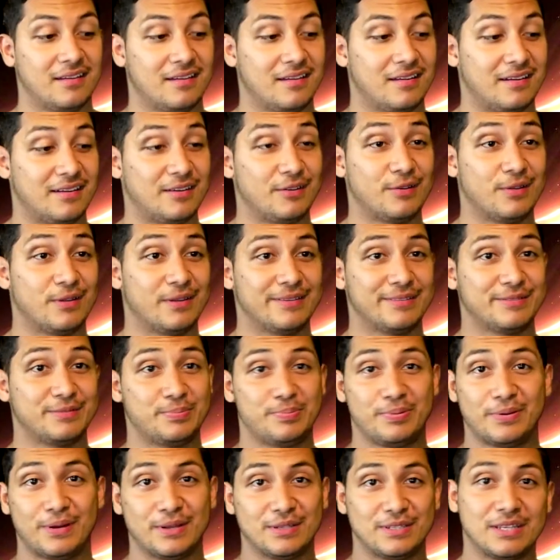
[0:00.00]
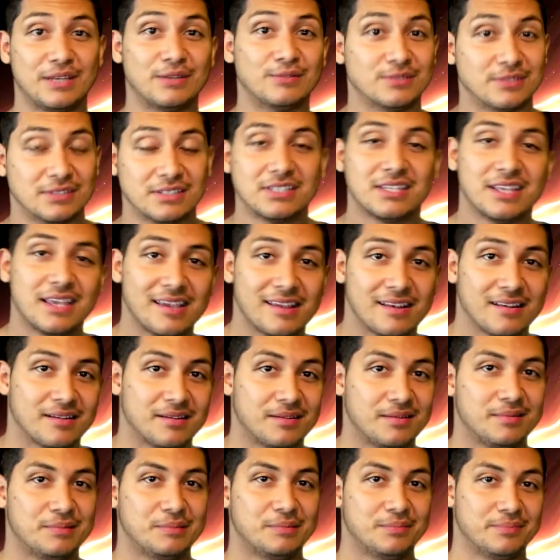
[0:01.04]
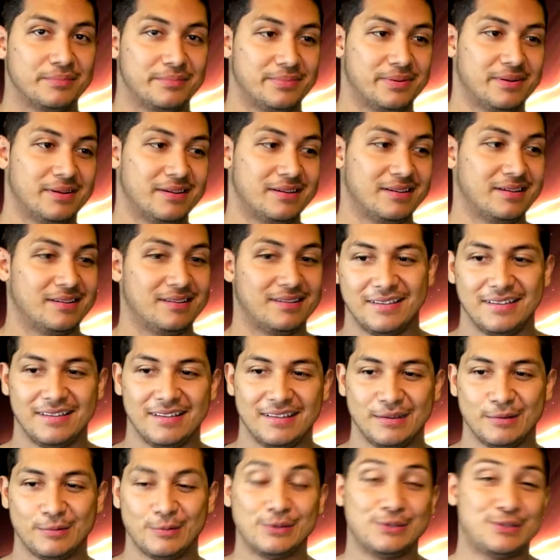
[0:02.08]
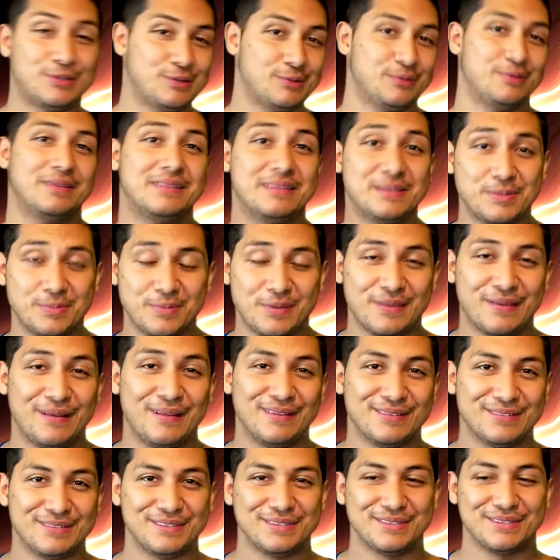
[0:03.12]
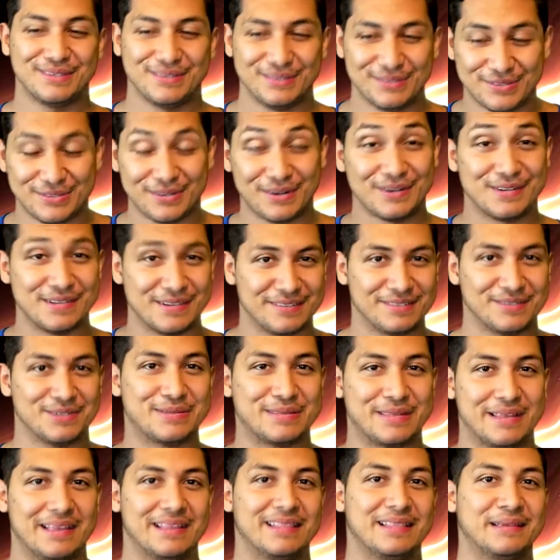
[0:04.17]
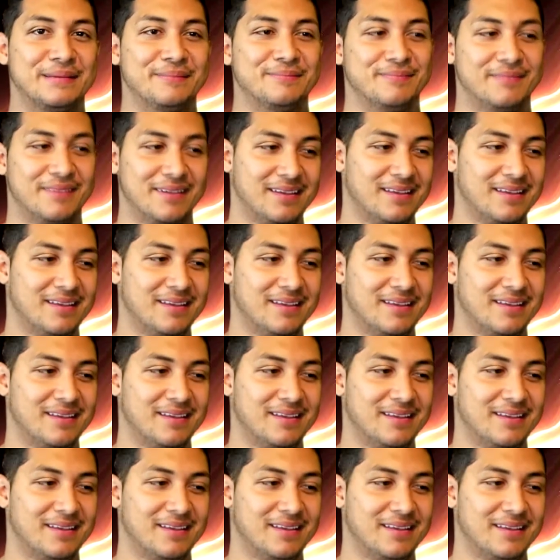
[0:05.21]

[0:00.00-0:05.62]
I know that probably sounds insane, but once you read these mythologies and you start to understand them,